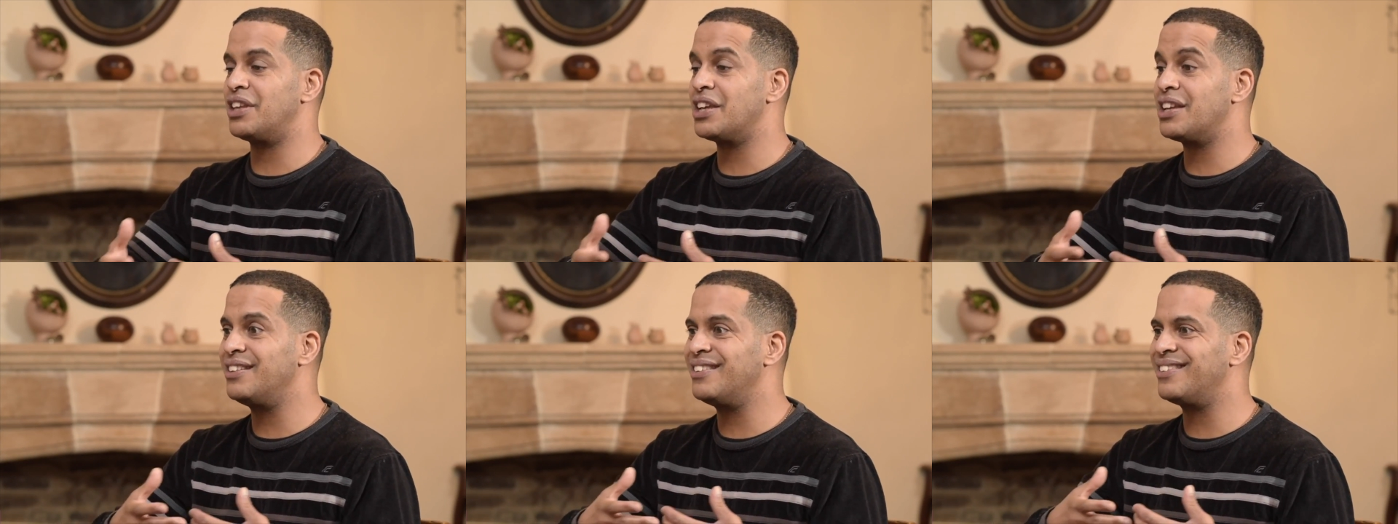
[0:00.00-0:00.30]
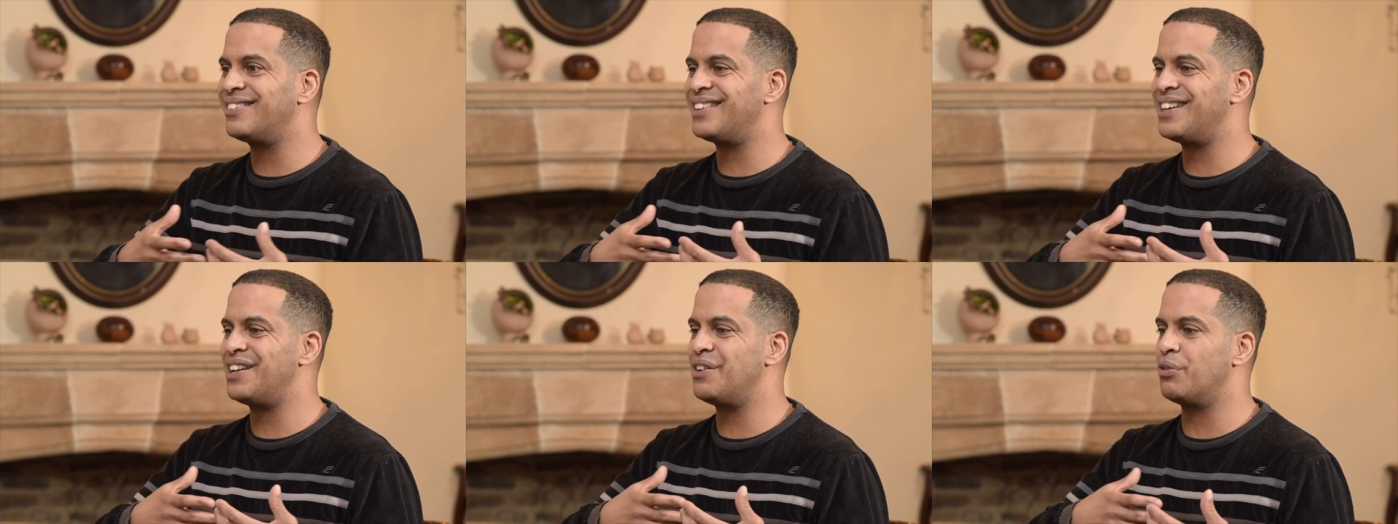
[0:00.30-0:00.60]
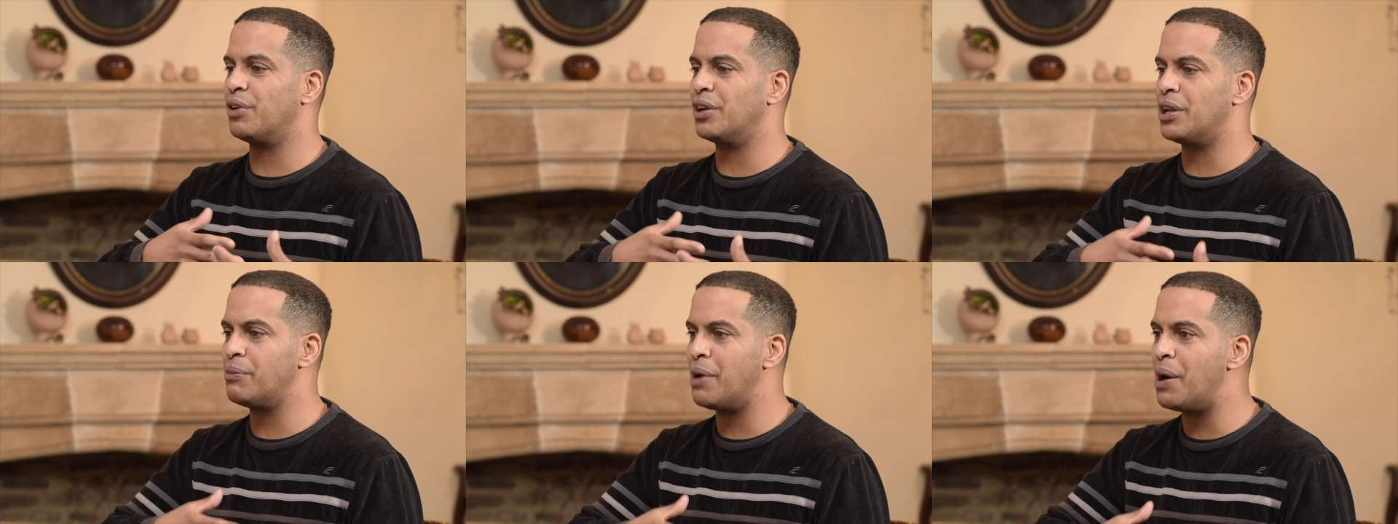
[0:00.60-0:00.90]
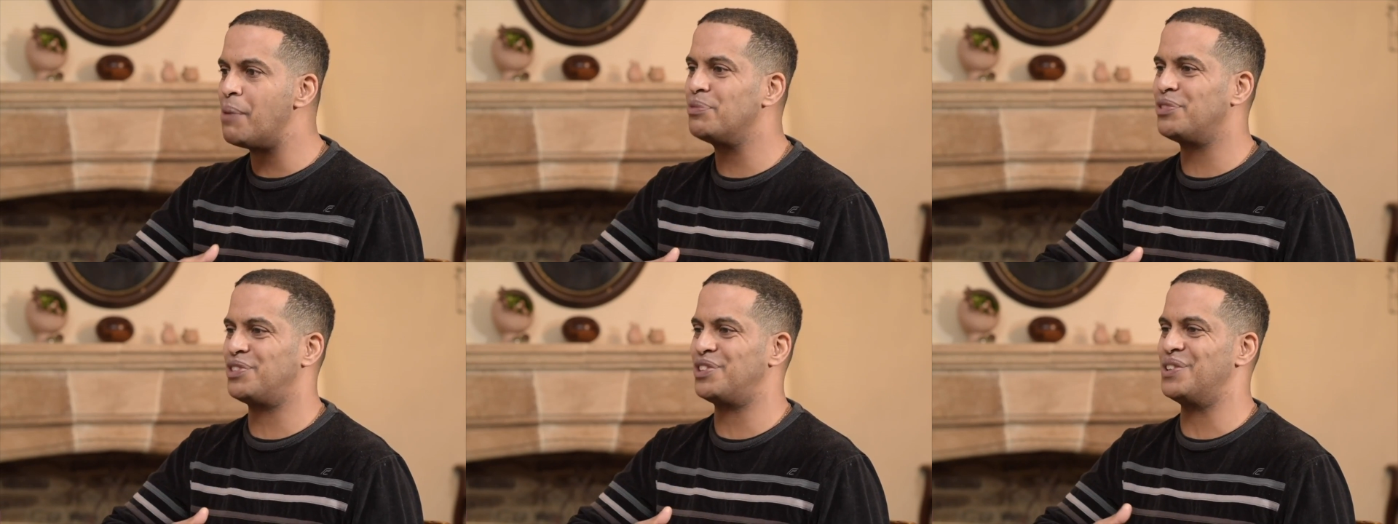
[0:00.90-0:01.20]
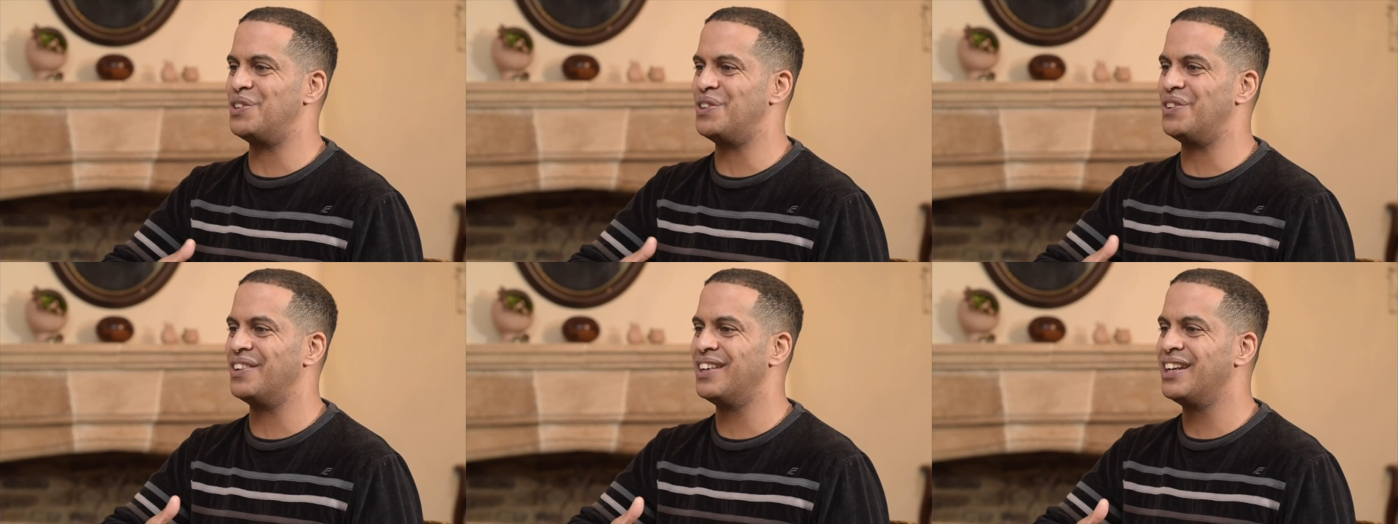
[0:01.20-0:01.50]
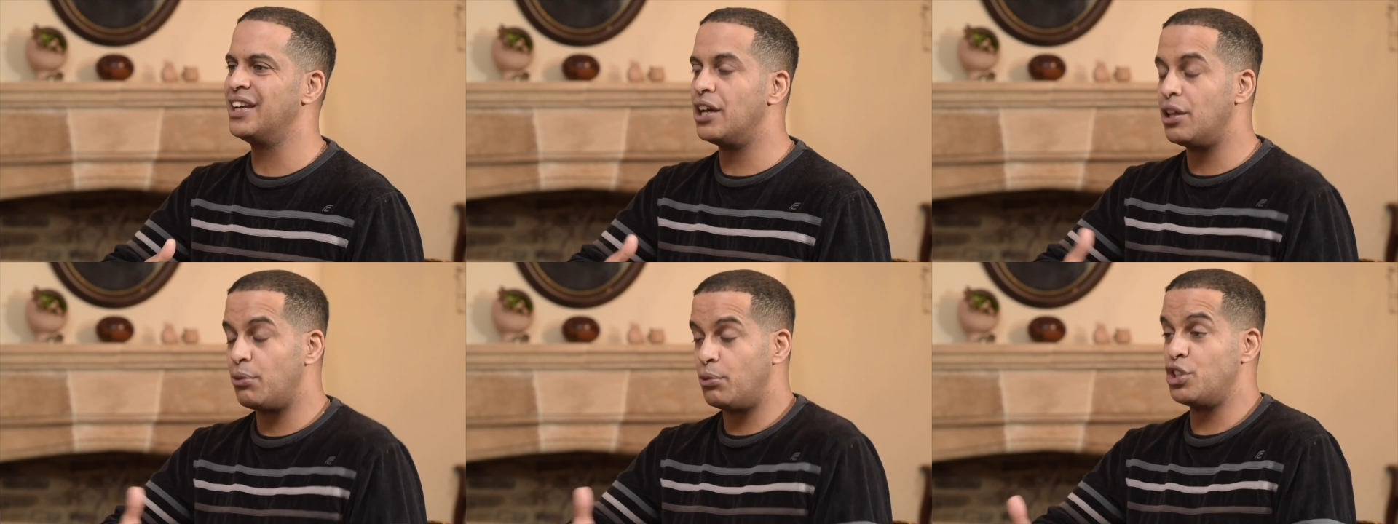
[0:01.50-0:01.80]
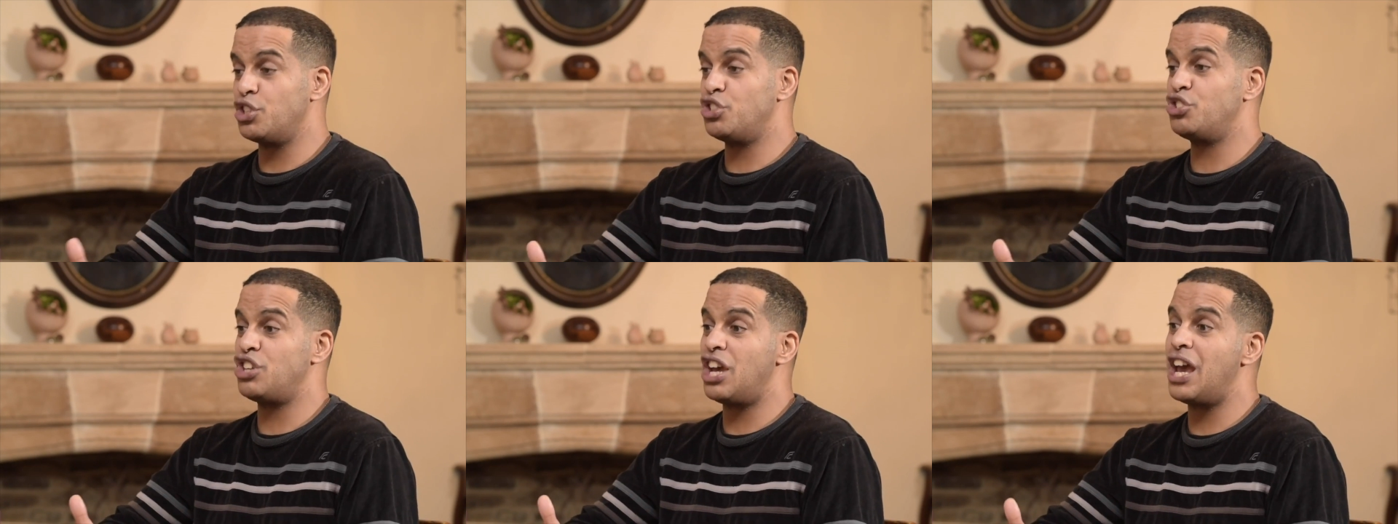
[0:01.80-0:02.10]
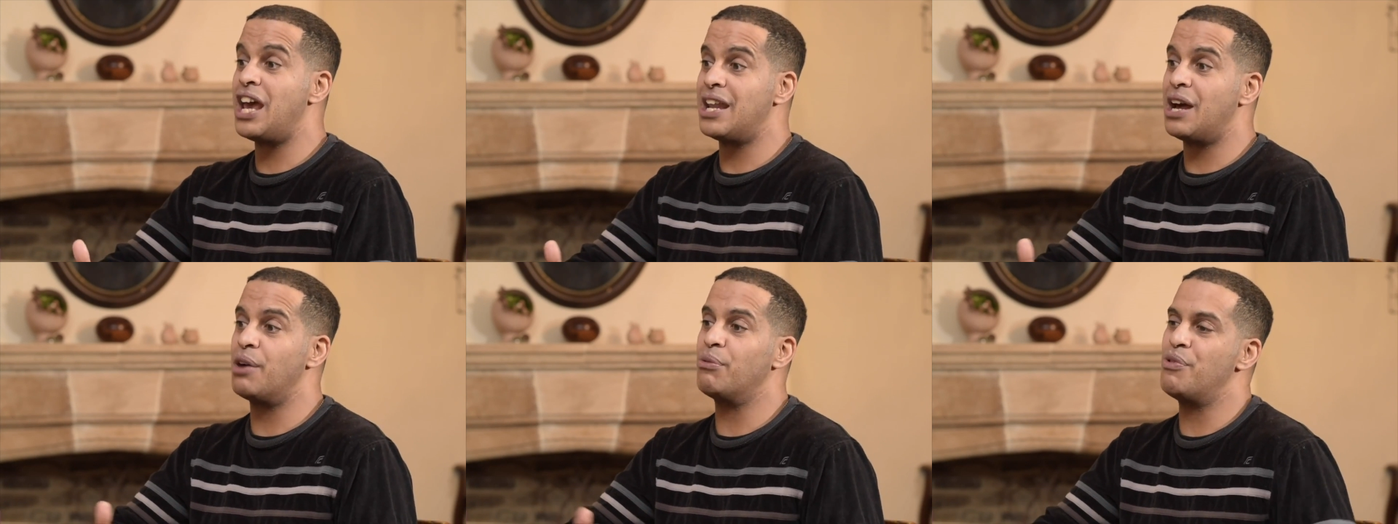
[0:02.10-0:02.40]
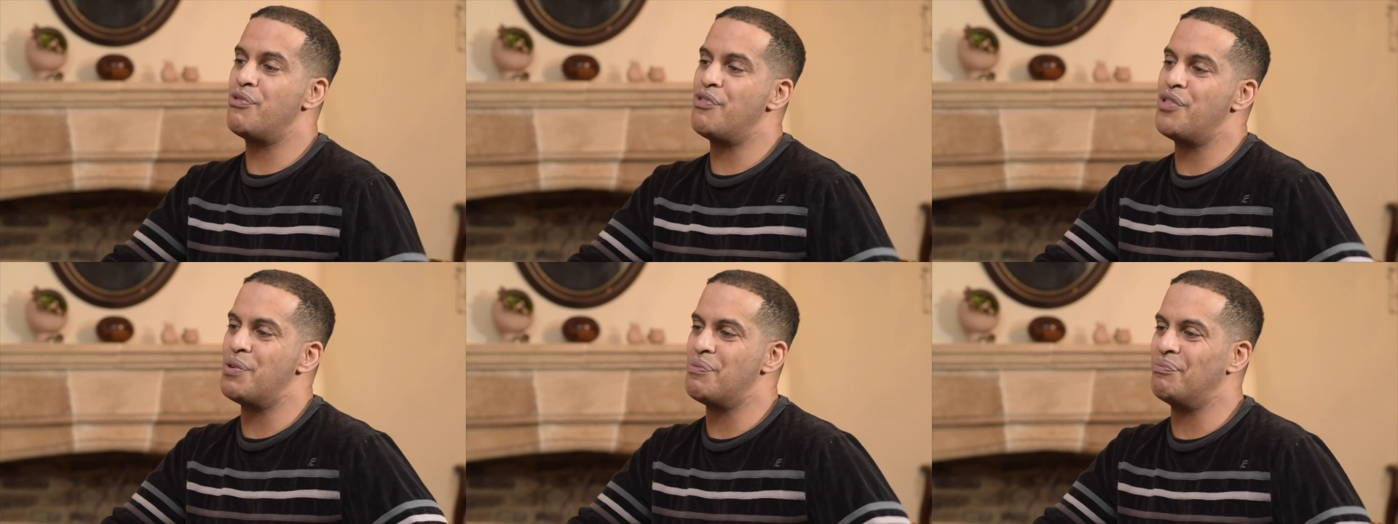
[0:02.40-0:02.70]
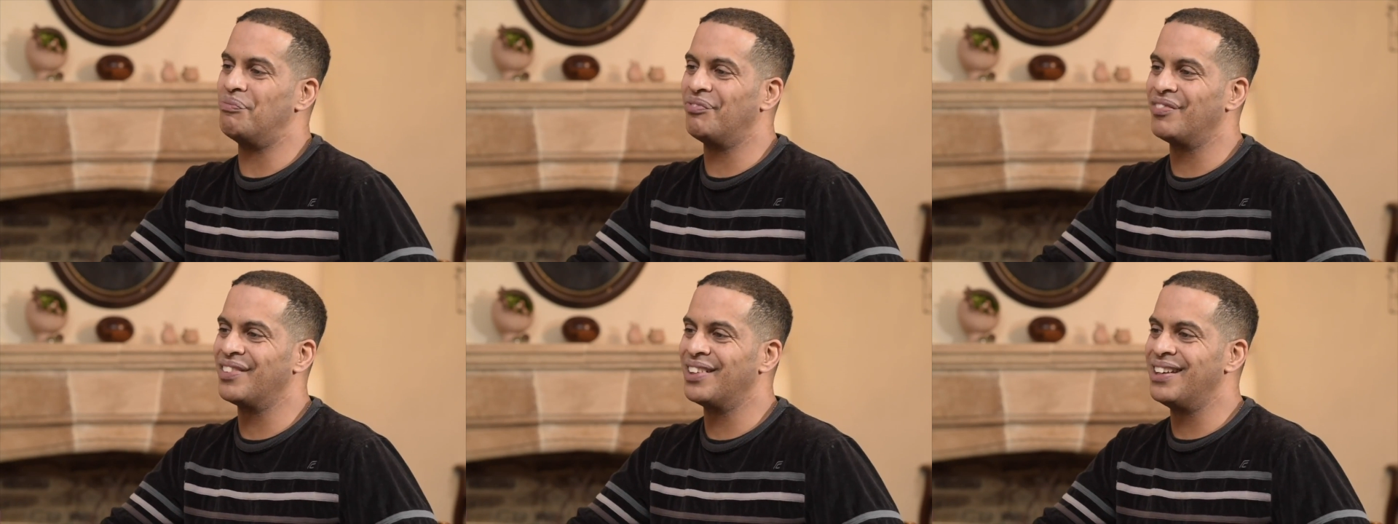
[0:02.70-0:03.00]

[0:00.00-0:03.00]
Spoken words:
they can see what I'm up to. I want to share that with them.